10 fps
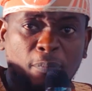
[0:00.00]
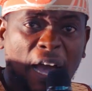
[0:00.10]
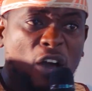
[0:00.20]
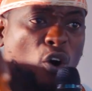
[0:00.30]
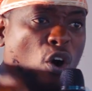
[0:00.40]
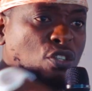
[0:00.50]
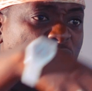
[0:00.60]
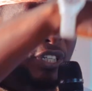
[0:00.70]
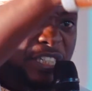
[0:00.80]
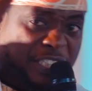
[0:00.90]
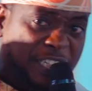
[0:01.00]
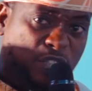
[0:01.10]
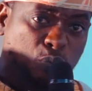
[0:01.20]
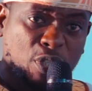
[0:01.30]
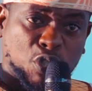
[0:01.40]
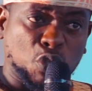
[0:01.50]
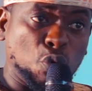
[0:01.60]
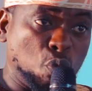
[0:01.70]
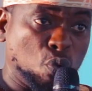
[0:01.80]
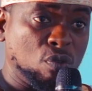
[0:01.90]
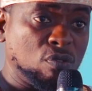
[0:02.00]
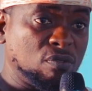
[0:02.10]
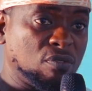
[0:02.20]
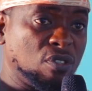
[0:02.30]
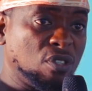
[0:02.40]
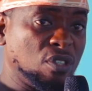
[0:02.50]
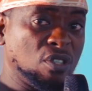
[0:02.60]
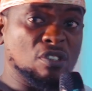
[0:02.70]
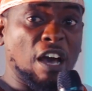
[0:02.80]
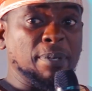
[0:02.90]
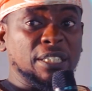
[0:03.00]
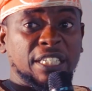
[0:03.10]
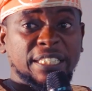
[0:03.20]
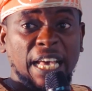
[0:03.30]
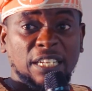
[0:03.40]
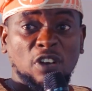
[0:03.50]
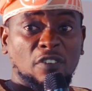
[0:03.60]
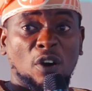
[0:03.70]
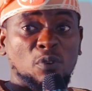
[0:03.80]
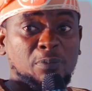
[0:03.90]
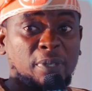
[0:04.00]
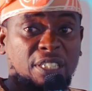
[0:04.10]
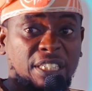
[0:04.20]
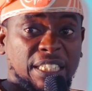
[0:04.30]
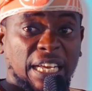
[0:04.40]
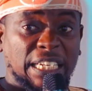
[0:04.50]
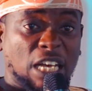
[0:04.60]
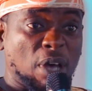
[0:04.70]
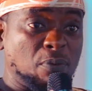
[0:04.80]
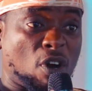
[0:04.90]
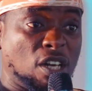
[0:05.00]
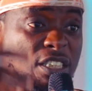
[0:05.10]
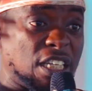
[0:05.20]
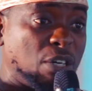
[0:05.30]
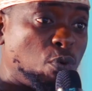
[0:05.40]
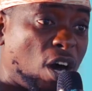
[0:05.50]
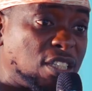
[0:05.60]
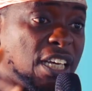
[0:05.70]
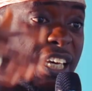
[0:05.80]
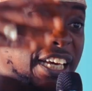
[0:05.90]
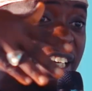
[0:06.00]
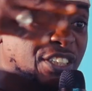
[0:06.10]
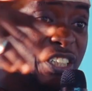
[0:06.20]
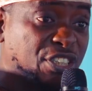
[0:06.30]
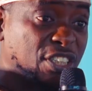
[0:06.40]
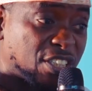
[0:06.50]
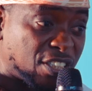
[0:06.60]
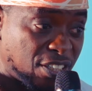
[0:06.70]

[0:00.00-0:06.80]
my own retreat with you. You have been treated. You have always been treated. And that's why we call it a what? A retreat.